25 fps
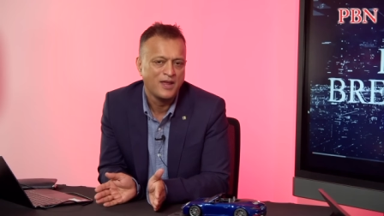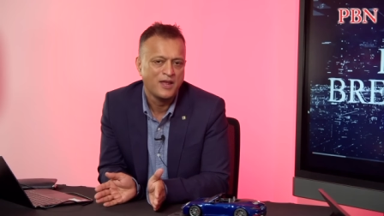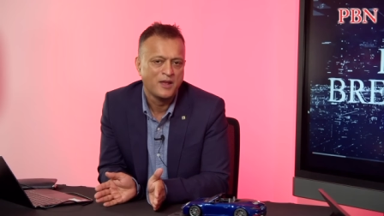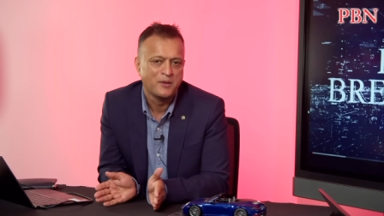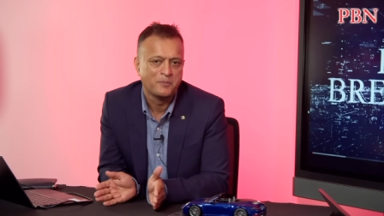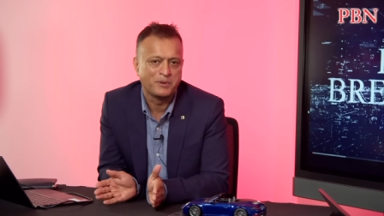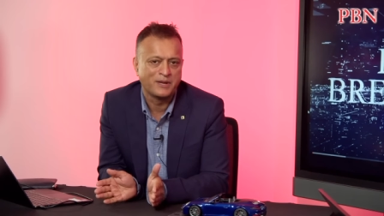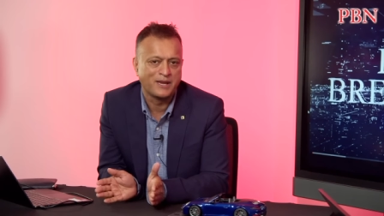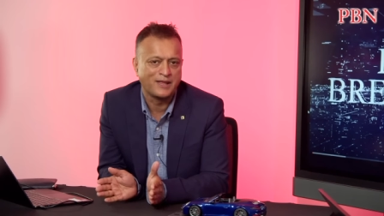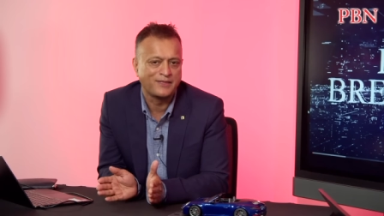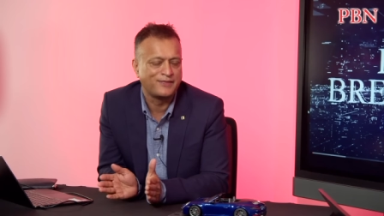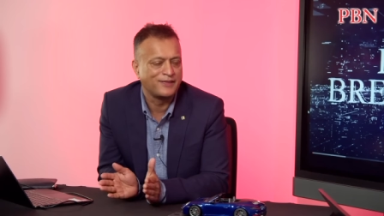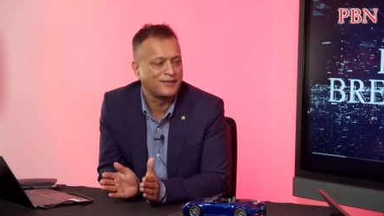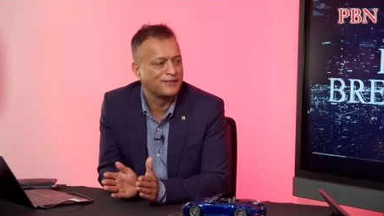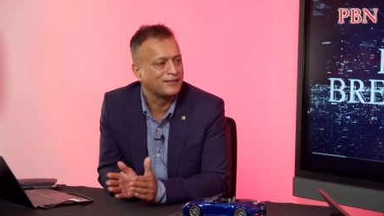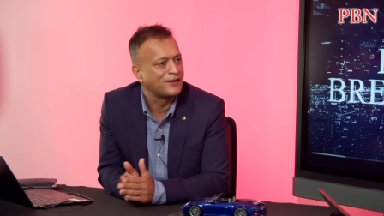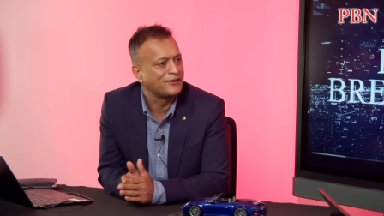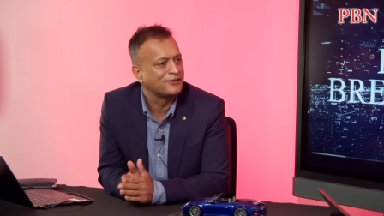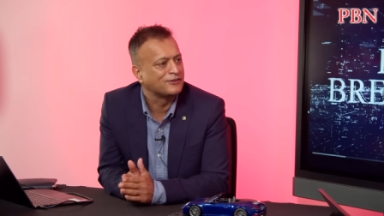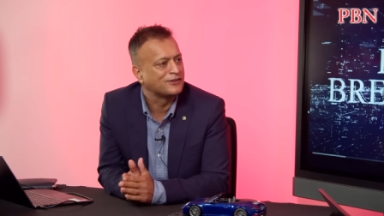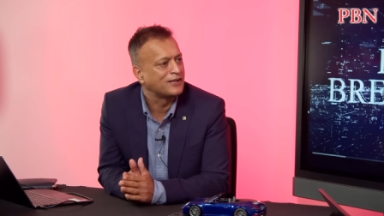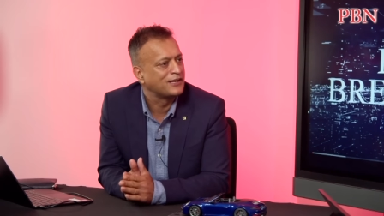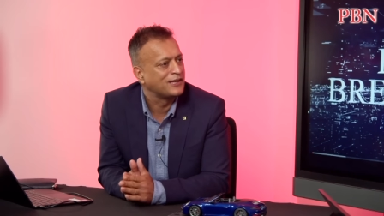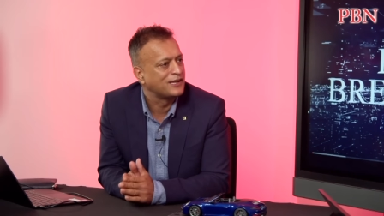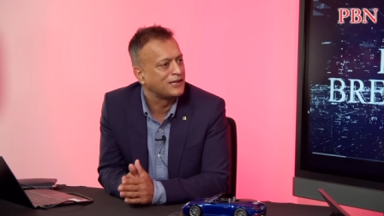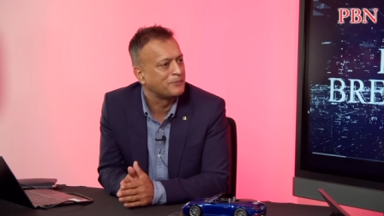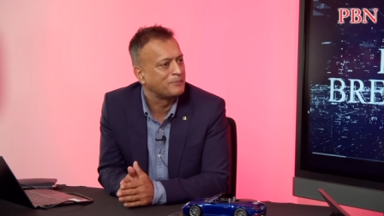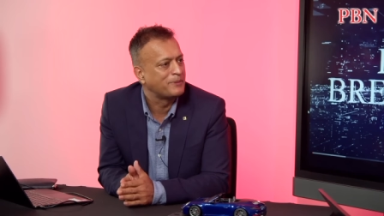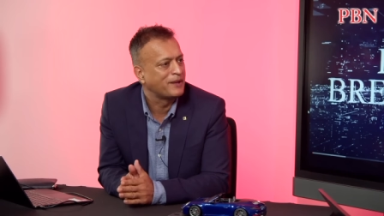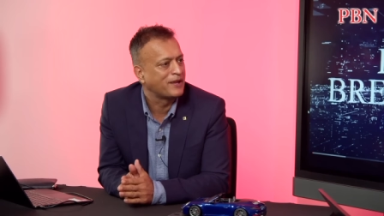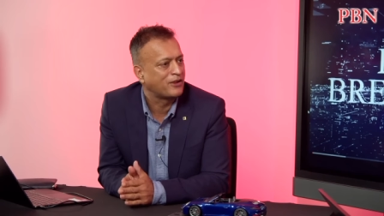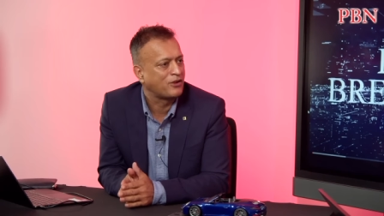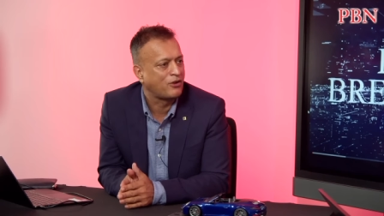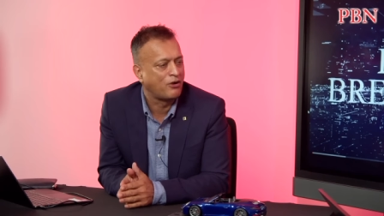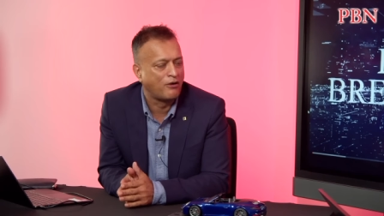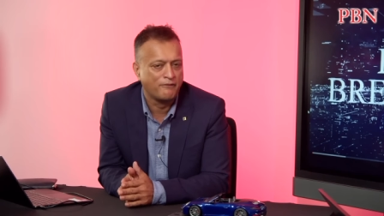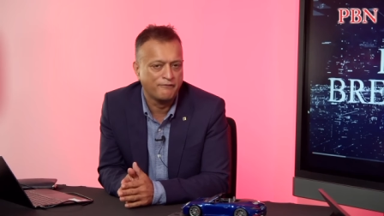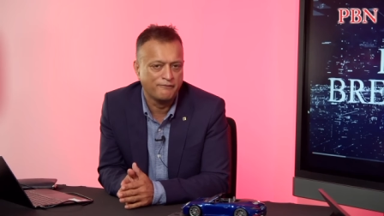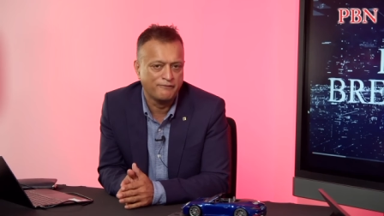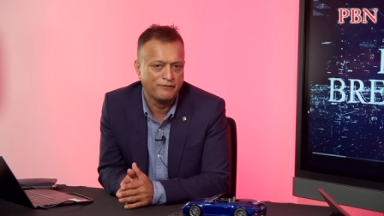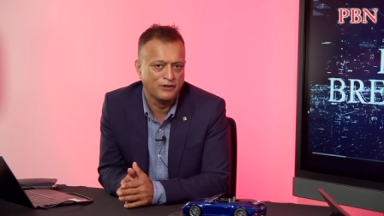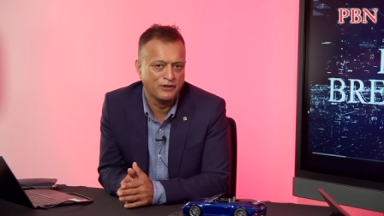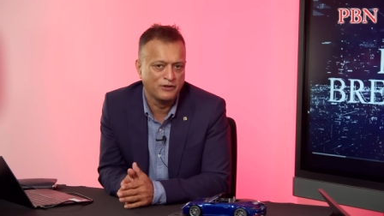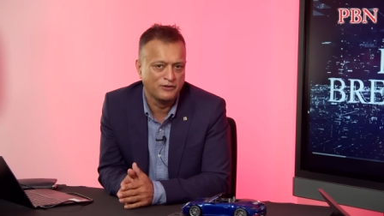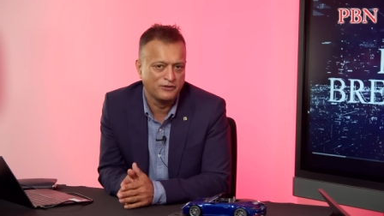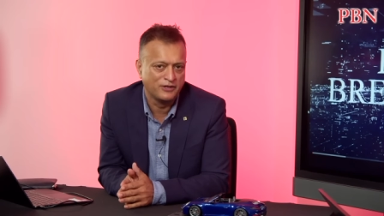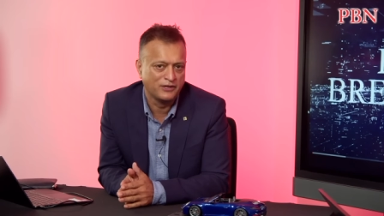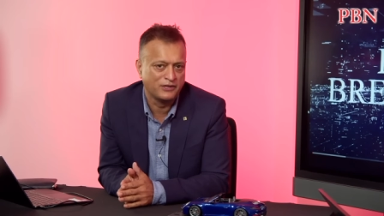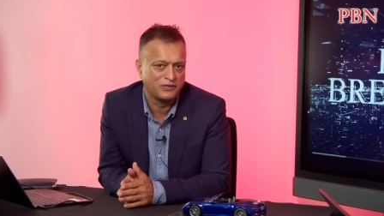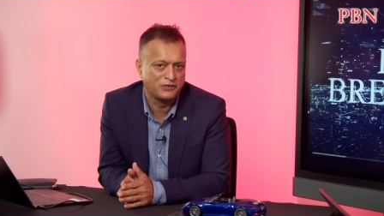but I think those are a little bit
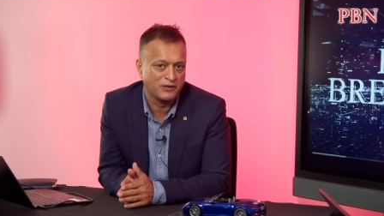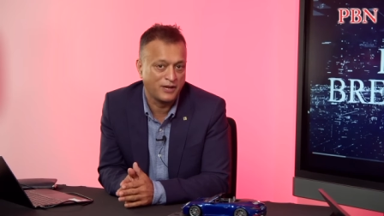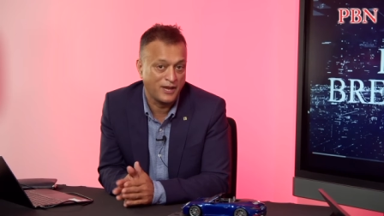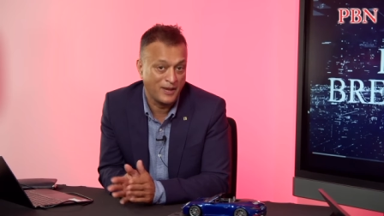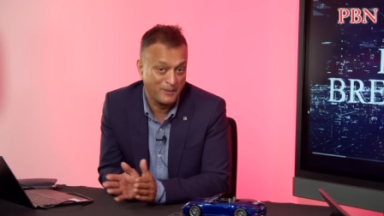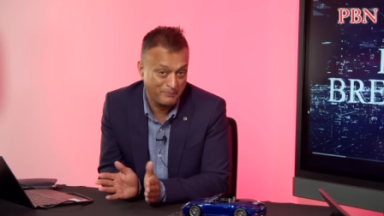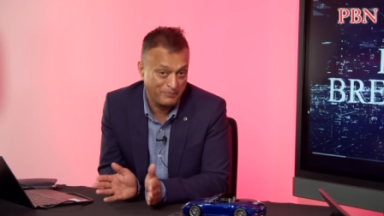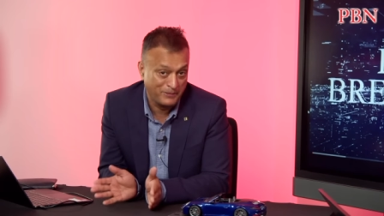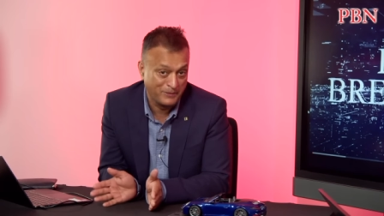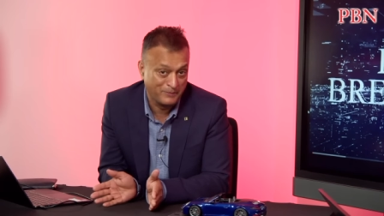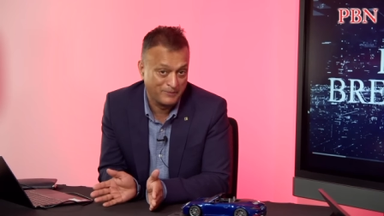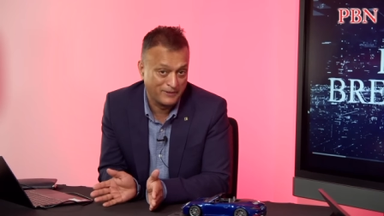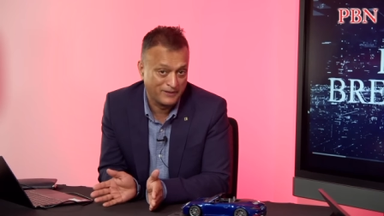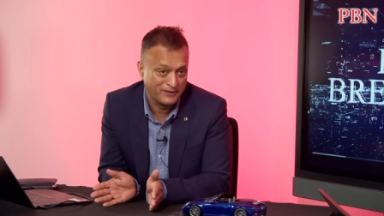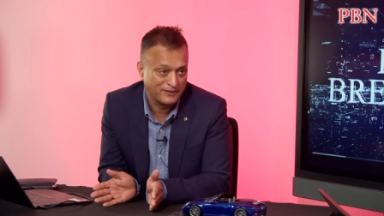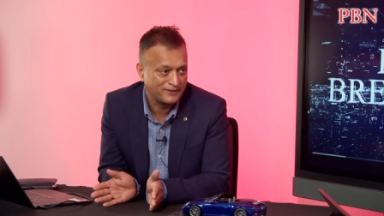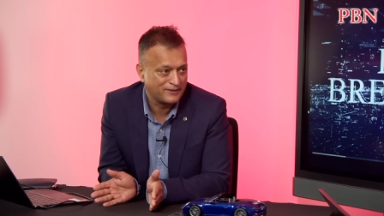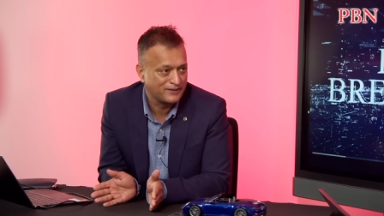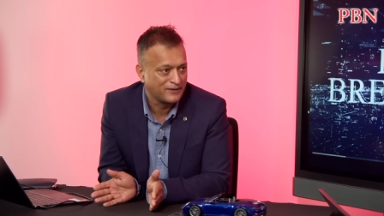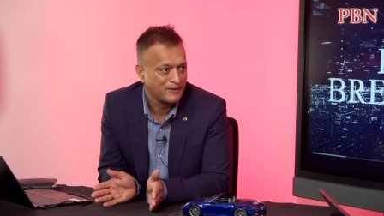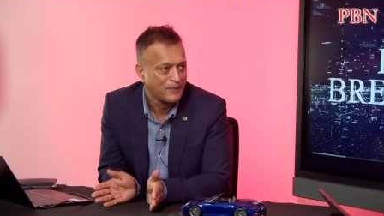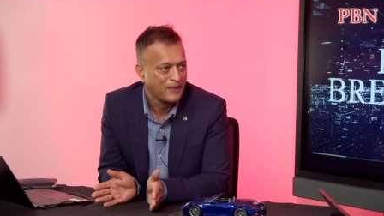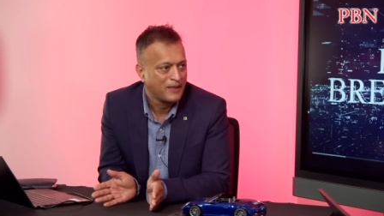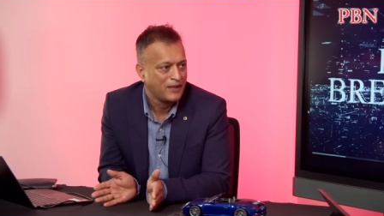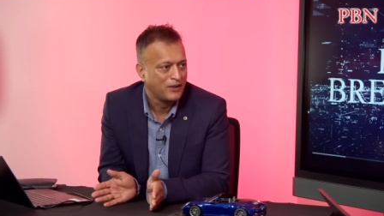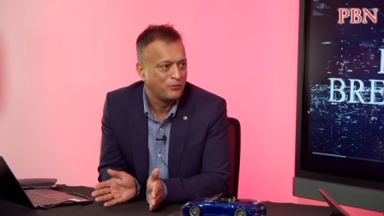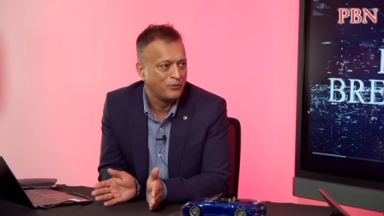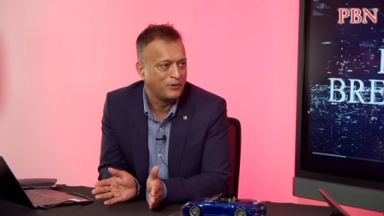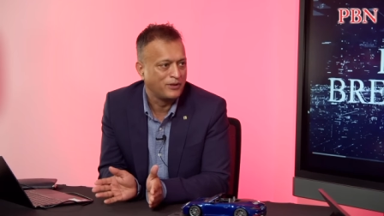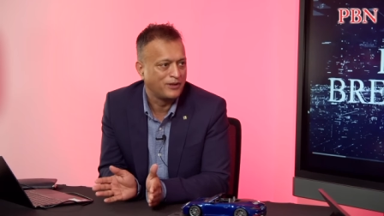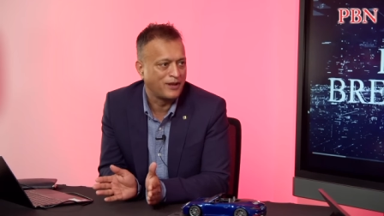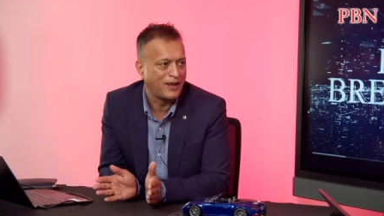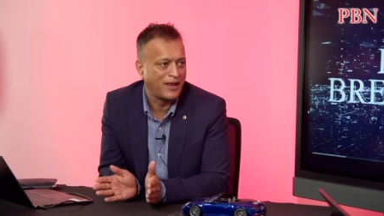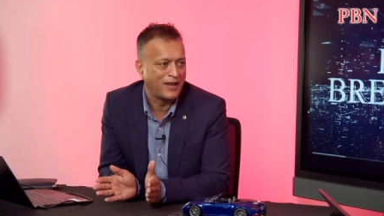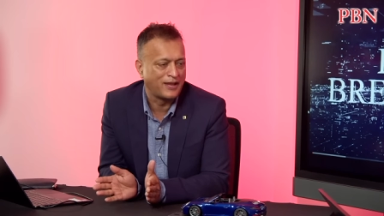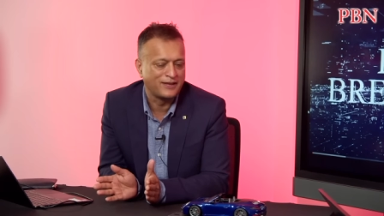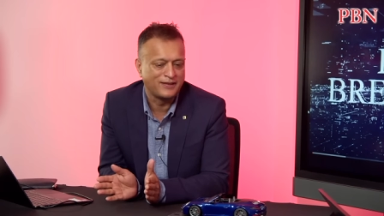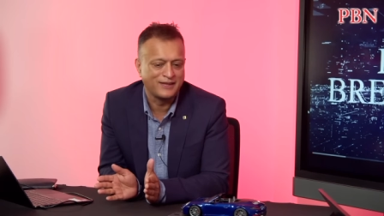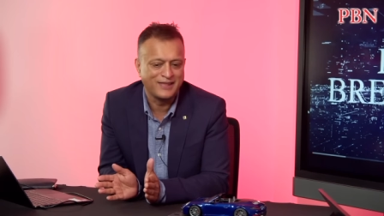convoluted to implement. and